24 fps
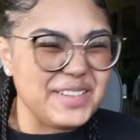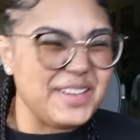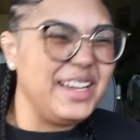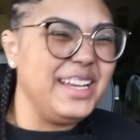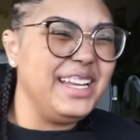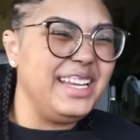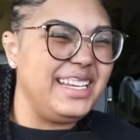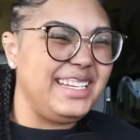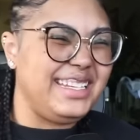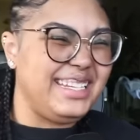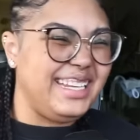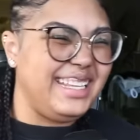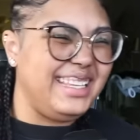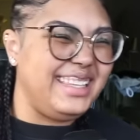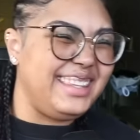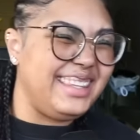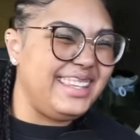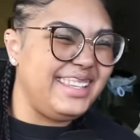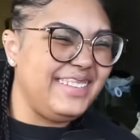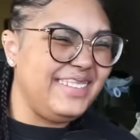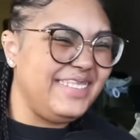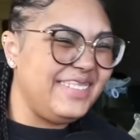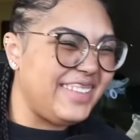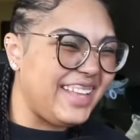
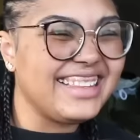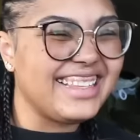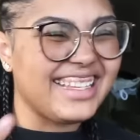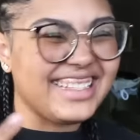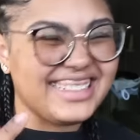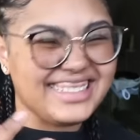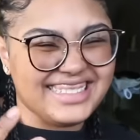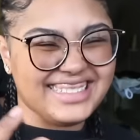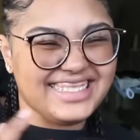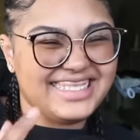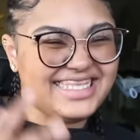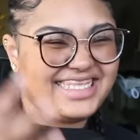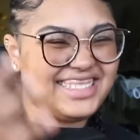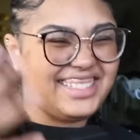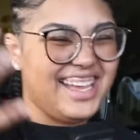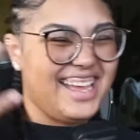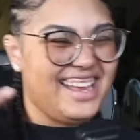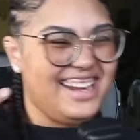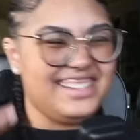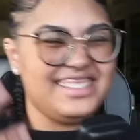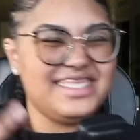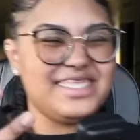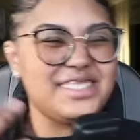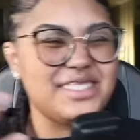Like, is this
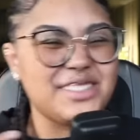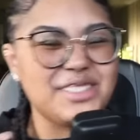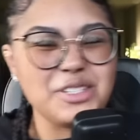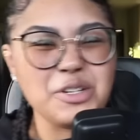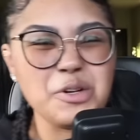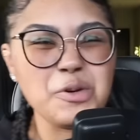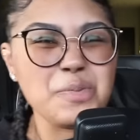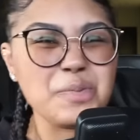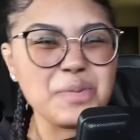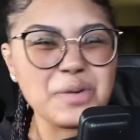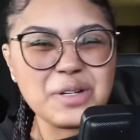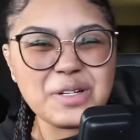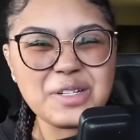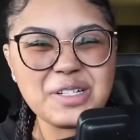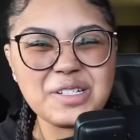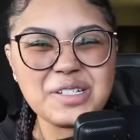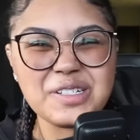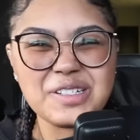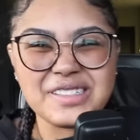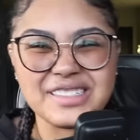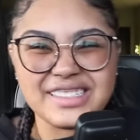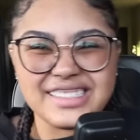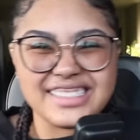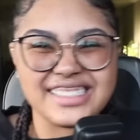kind of
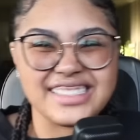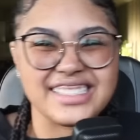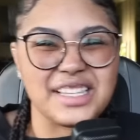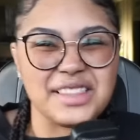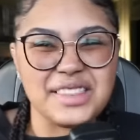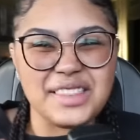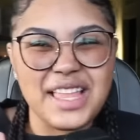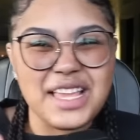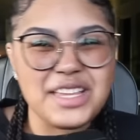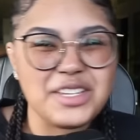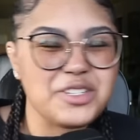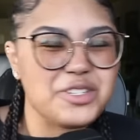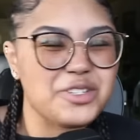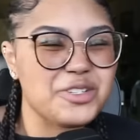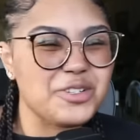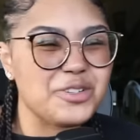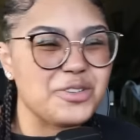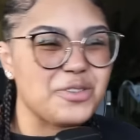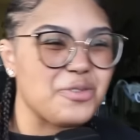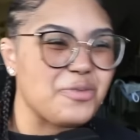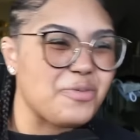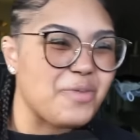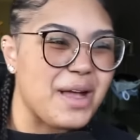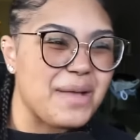super
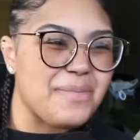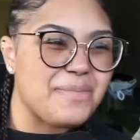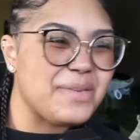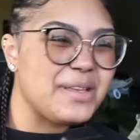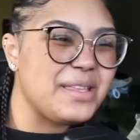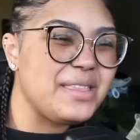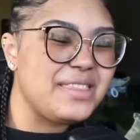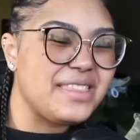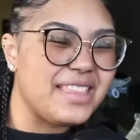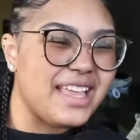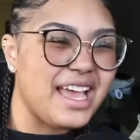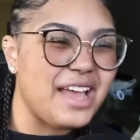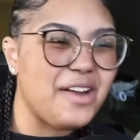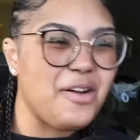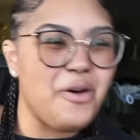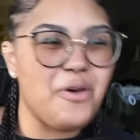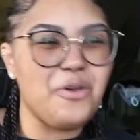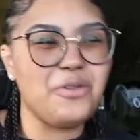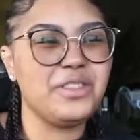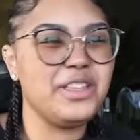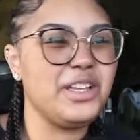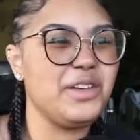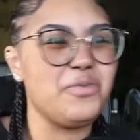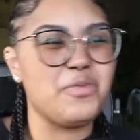celestial weapon that
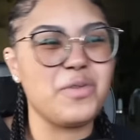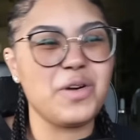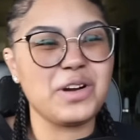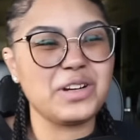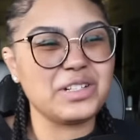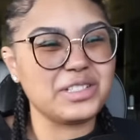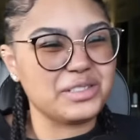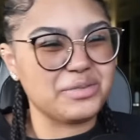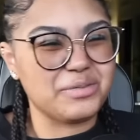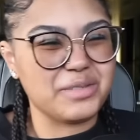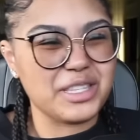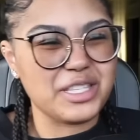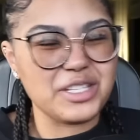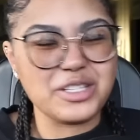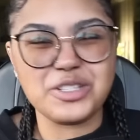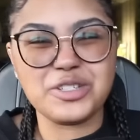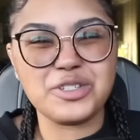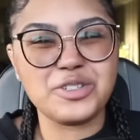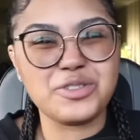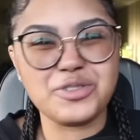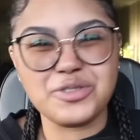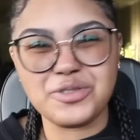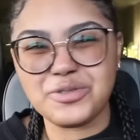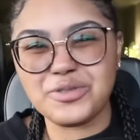only works with its
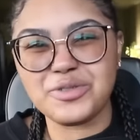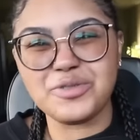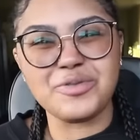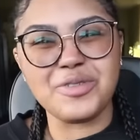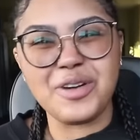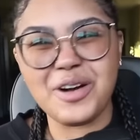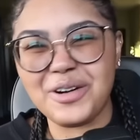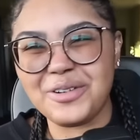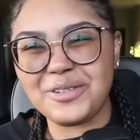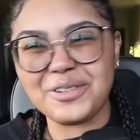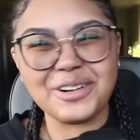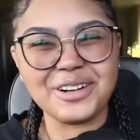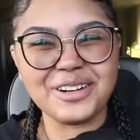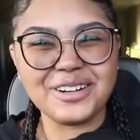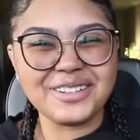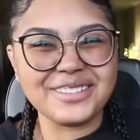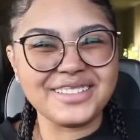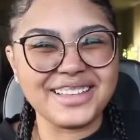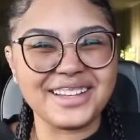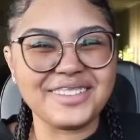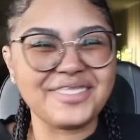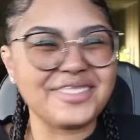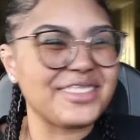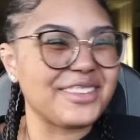true owner?
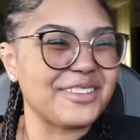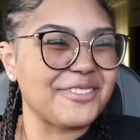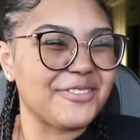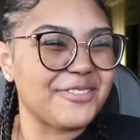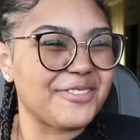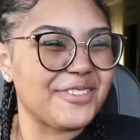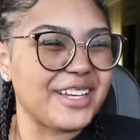Like, what the f?